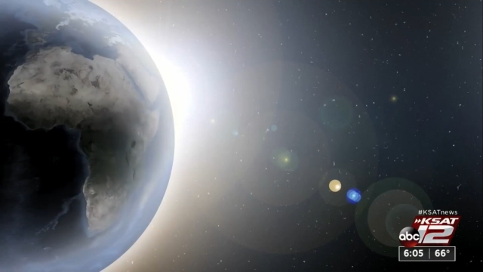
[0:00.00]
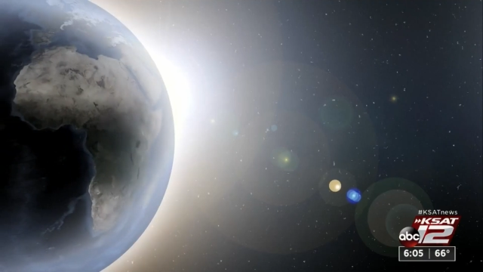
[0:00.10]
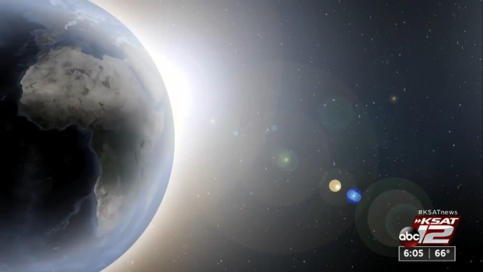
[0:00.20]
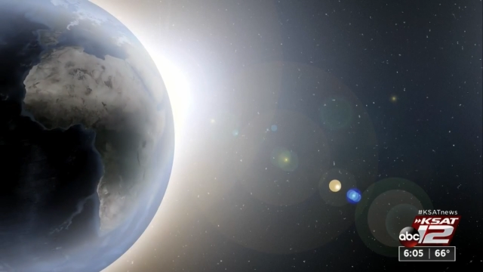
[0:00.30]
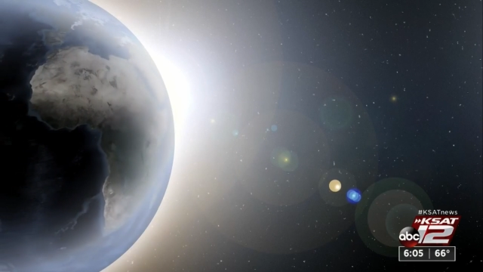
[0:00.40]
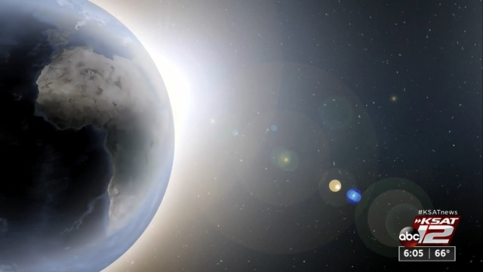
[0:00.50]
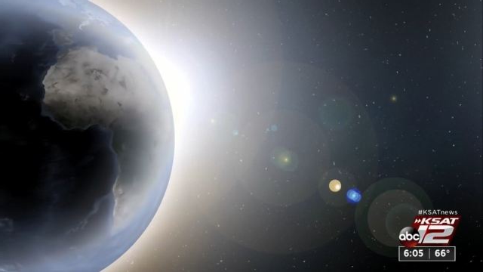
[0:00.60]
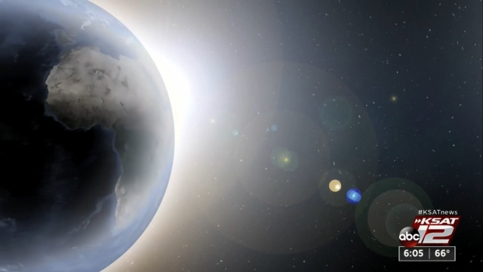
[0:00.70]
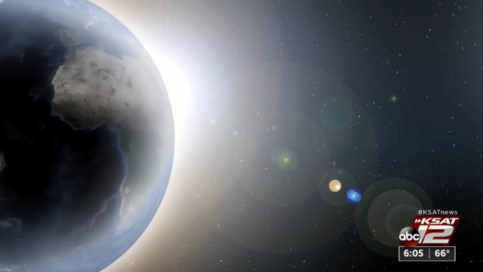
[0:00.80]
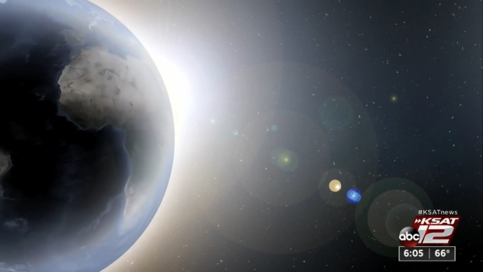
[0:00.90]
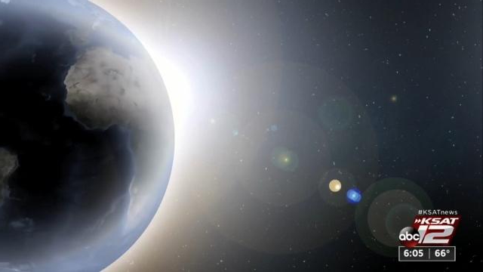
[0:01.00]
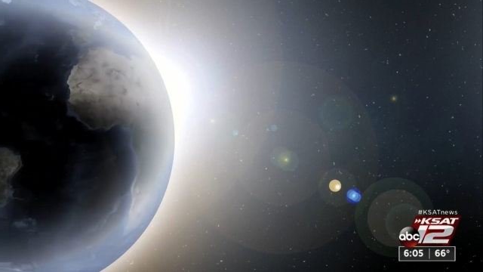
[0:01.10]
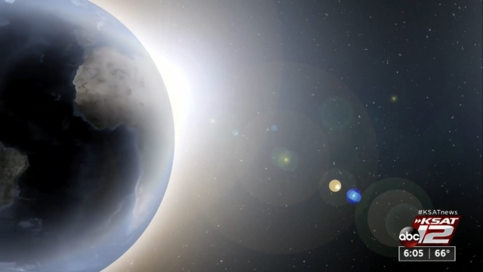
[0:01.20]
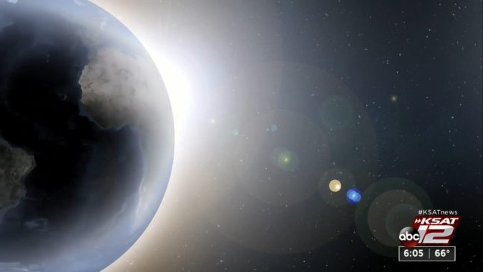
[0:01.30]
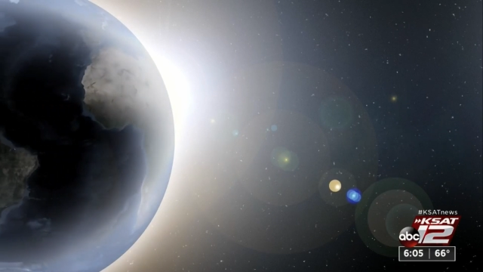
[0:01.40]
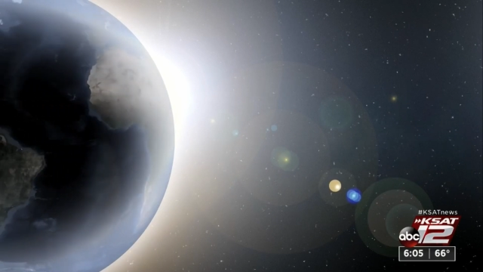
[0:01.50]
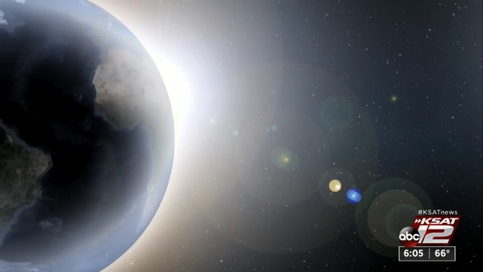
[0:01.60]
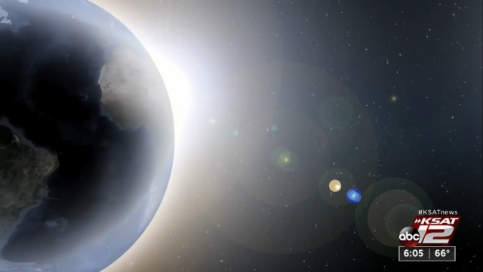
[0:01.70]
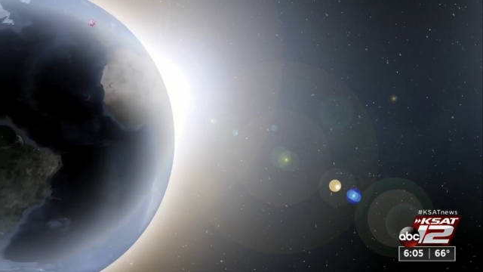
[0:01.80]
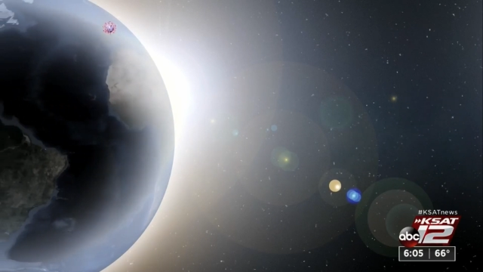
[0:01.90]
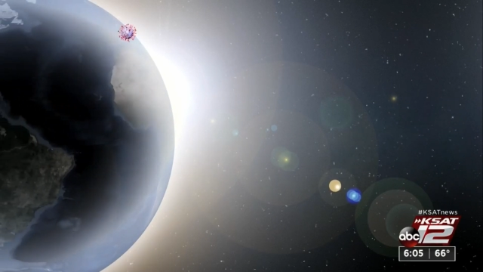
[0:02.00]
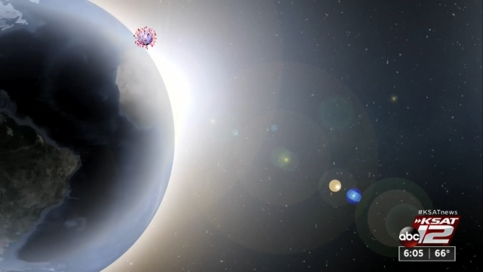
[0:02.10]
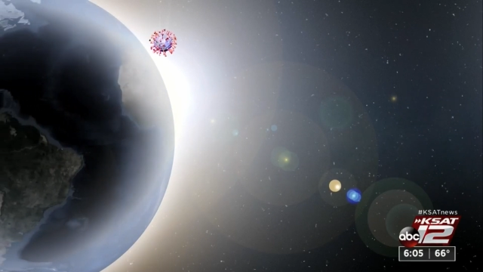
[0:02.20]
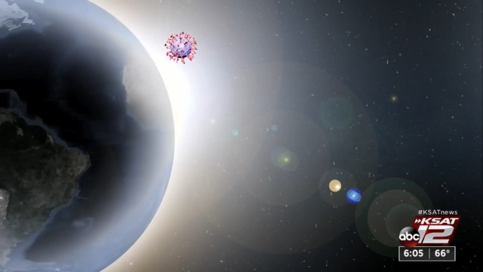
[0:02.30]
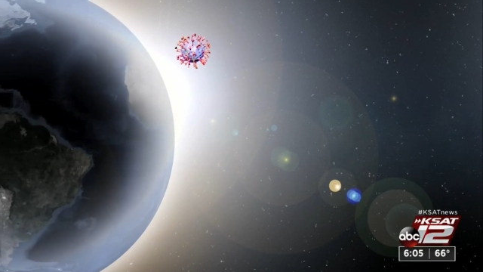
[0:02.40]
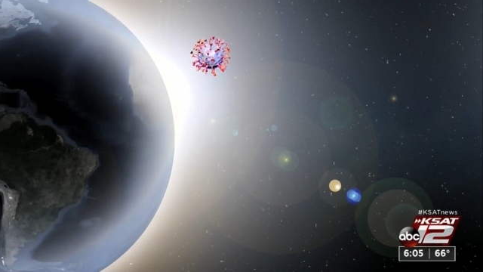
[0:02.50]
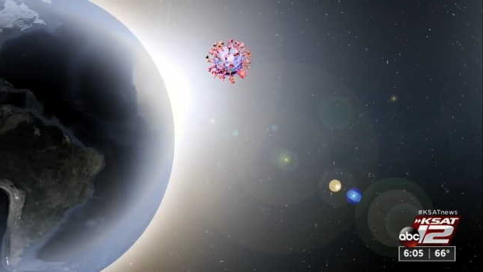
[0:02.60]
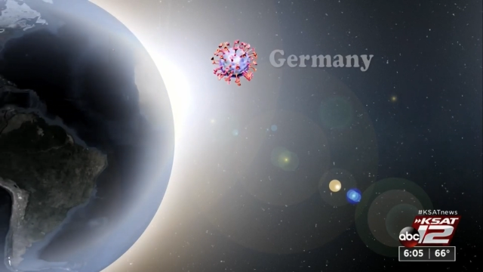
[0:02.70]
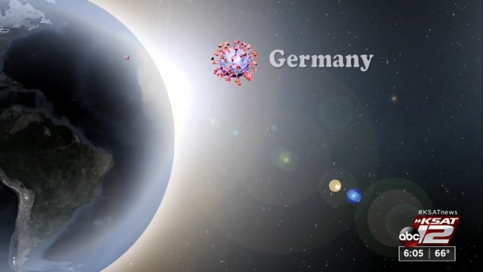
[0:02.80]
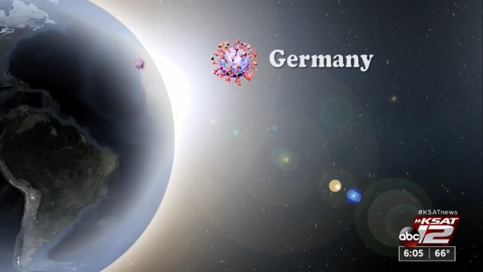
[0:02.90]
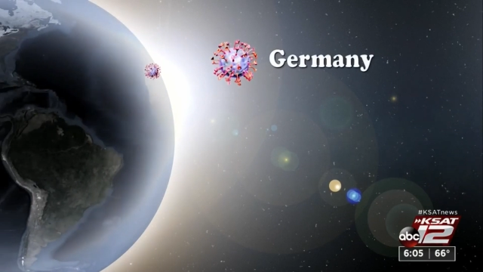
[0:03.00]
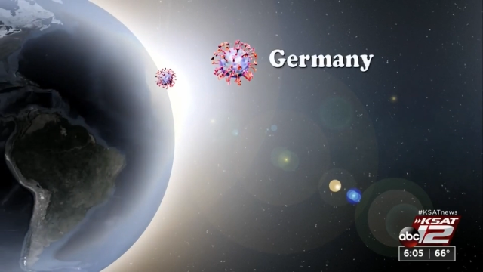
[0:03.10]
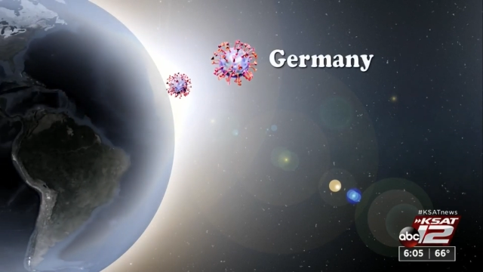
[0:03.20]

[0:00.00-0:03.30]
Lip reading: [unreadable: no face in view]